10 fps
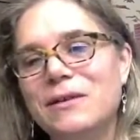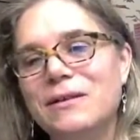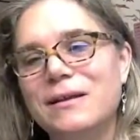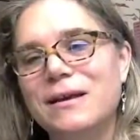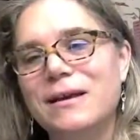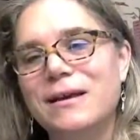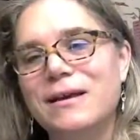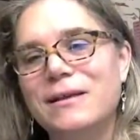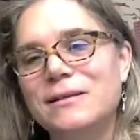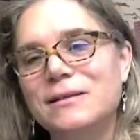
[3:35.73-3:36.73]
And
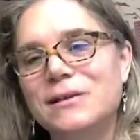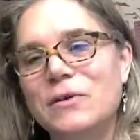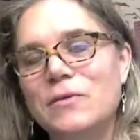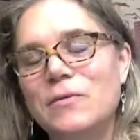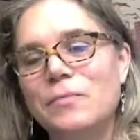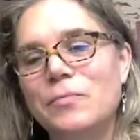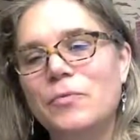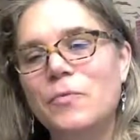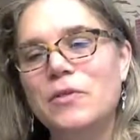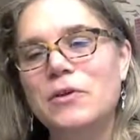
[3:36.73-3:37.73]
so
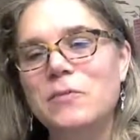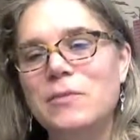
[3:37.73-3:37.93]
whether you